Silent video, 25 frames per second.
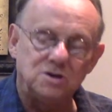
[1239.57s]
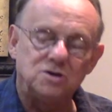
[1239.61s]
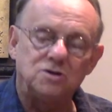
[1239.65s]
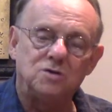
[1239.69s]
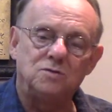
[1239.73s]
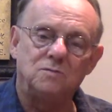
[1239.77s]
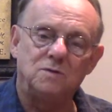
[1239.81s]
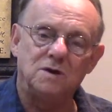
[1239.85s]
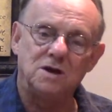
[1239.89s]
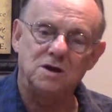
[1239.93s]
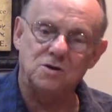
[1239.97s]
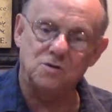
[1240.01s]

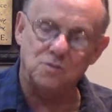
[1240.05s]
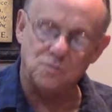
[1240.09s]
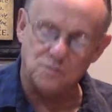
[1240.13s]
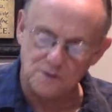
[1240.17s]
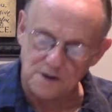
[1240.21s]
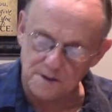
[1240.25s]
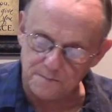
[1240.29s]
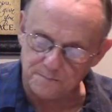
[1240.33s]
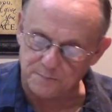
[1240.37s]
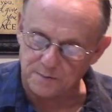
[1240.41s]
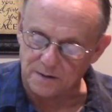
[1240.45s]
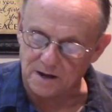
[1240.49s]
to
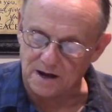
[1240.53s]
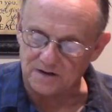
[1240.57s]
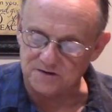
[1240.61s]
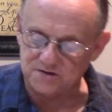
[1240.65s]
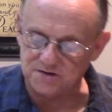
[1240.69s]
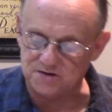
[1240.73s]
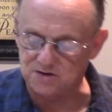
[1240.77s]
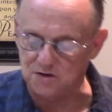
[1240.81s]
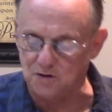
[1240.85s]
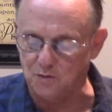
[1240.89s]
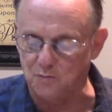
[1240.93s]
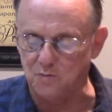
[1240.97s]
equip us
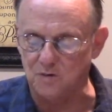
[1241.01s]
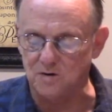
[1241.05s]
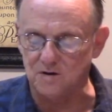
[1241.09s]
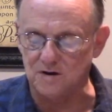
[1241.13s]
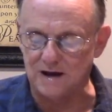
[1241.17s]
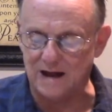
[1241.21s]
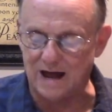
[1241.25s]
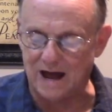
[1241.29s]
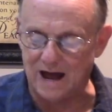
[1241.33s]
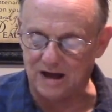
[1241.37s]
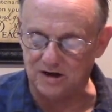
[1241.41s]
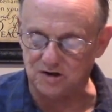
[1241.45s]
so we're
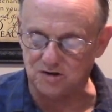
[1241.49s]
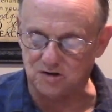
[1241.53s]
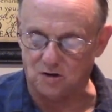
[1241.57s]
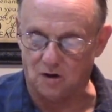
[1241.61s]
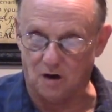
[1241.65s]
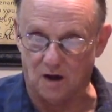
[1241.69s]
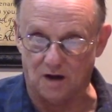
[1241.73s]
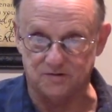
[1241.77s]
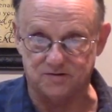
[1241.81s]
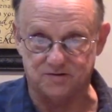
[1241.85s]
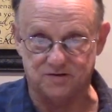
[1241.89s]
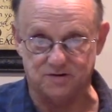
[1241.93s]
not
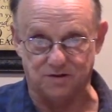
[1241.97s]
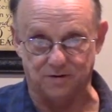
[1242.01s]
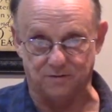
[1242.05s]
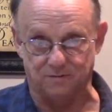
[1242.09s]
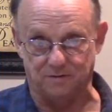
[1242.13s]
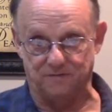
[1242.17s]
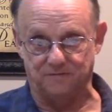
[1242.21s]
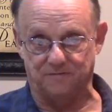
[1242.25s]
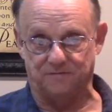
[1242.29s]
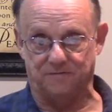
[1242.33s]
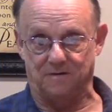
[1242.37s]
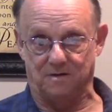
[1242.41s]
tossed to
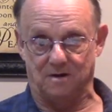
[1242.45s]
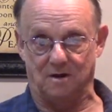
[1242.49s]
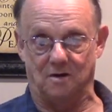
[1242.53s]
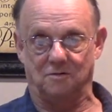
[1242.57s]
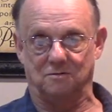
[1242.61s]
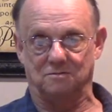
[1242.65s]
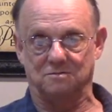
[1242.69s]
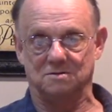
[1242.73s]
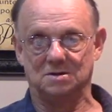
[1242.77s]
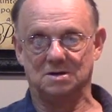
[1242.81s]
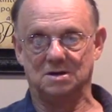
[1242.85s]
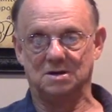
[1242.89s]
and fro.